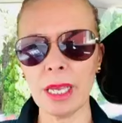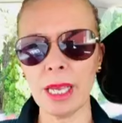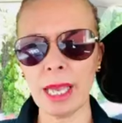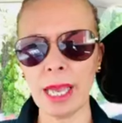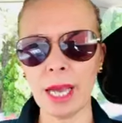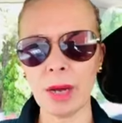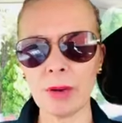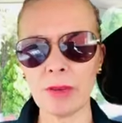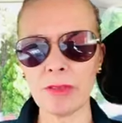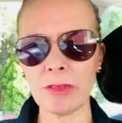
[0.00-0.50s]

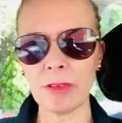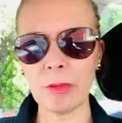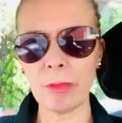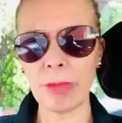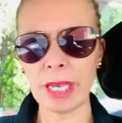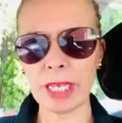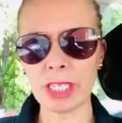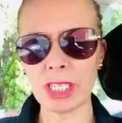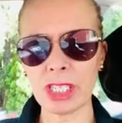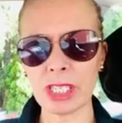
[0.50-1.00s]
our
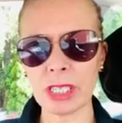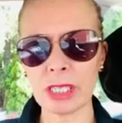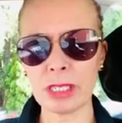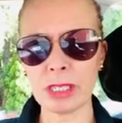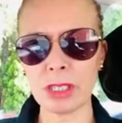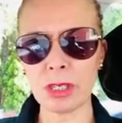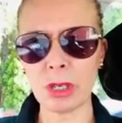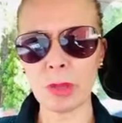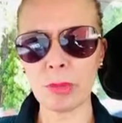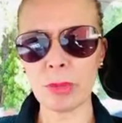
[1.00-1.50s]
information,
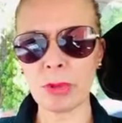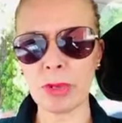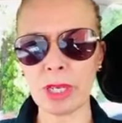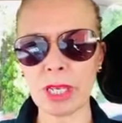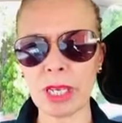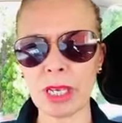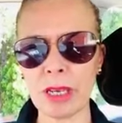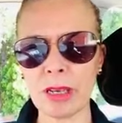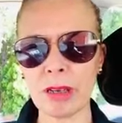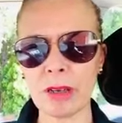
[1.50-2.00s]
you know,
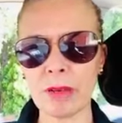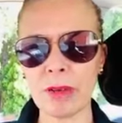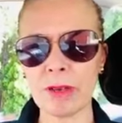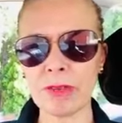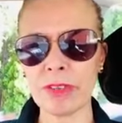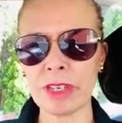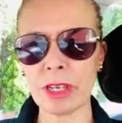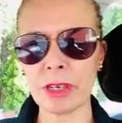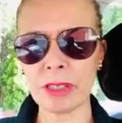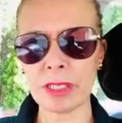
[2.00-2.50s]
putting our
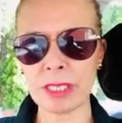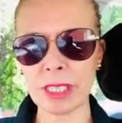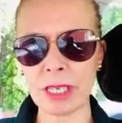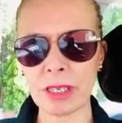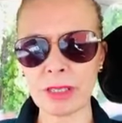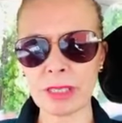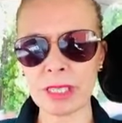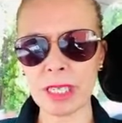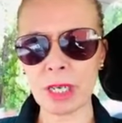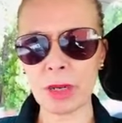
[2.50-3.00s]
video
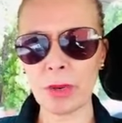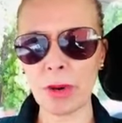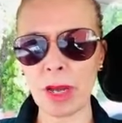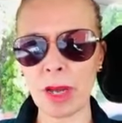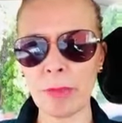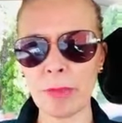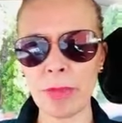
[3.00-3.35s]
sales letter up,